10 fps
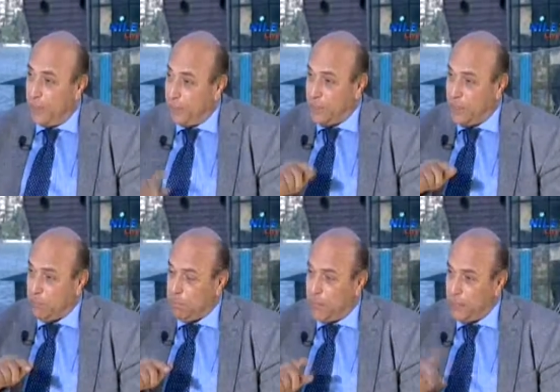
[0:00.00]
you have a
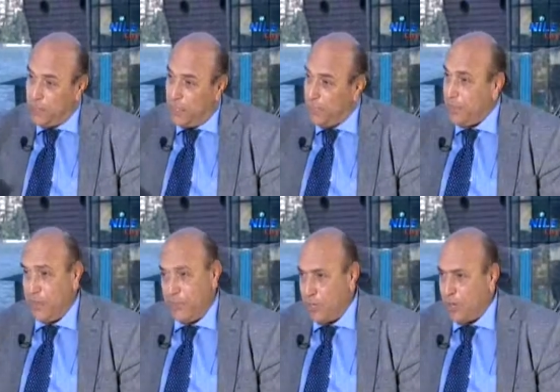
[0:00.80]
death penalty and
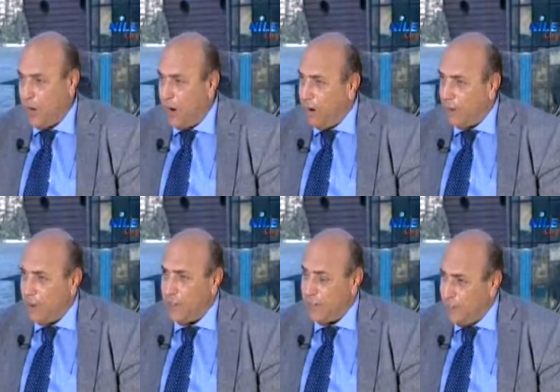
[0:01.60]
the others are
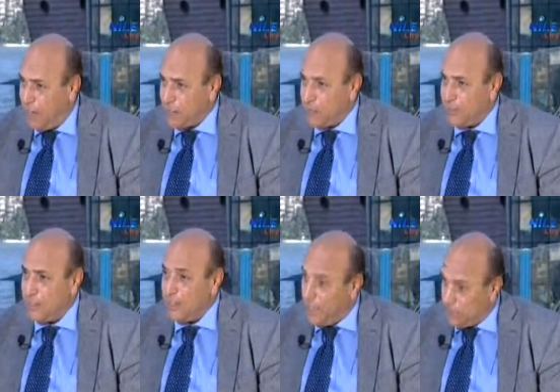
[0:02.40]
In not. some
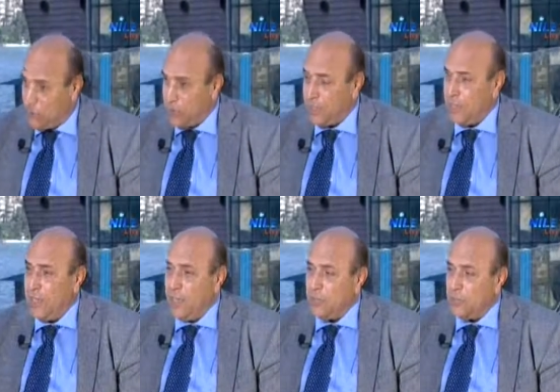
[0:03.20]
states. Yes. Mm
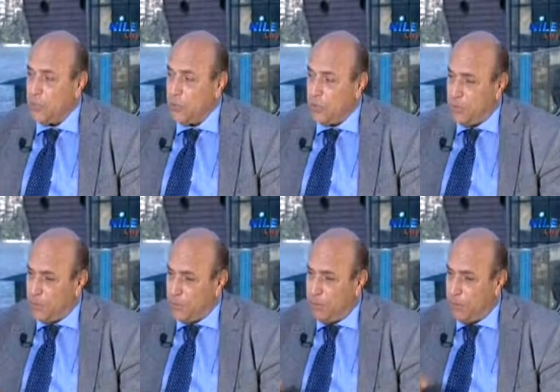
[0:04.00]
-hmm.
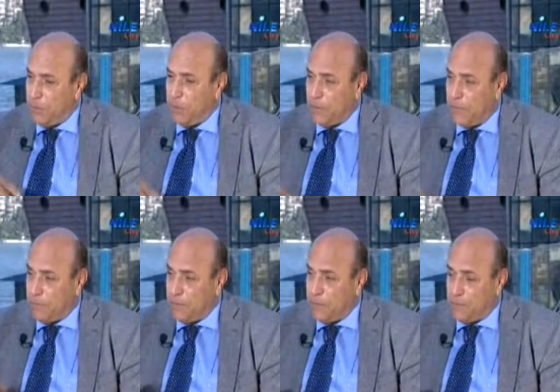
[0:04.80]
So some people
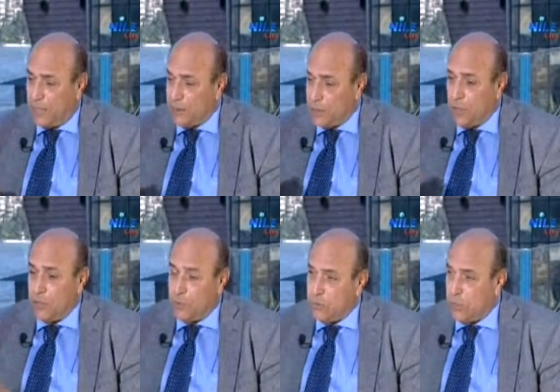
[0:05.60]
can be sent
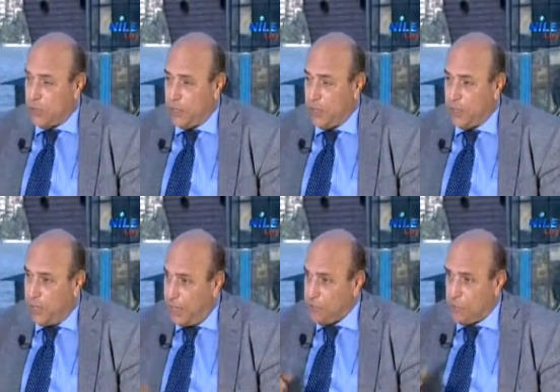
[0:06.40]
to the
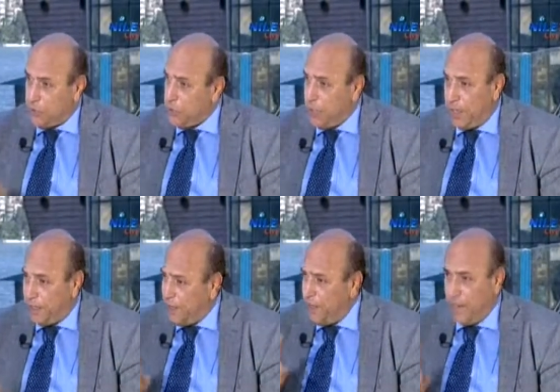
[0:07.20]
chair, electric
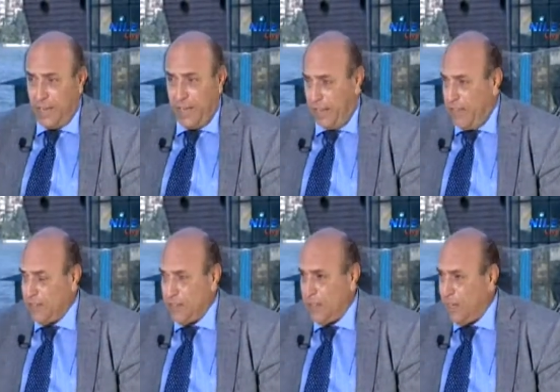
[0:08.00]
chair,
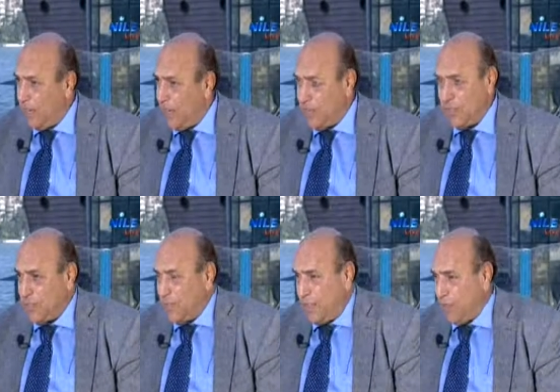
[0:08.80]
and uh,
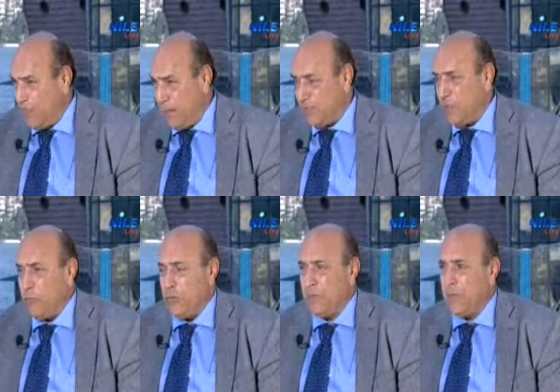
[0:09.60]
that's a death
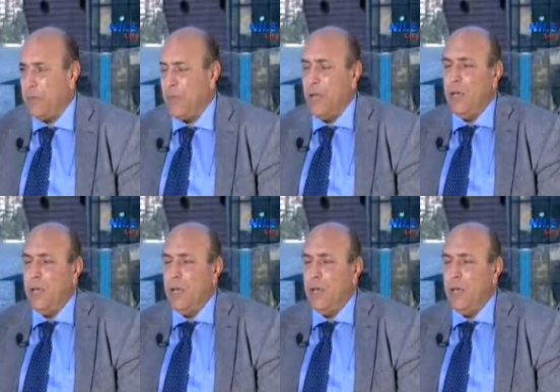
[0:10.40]
penalty for them.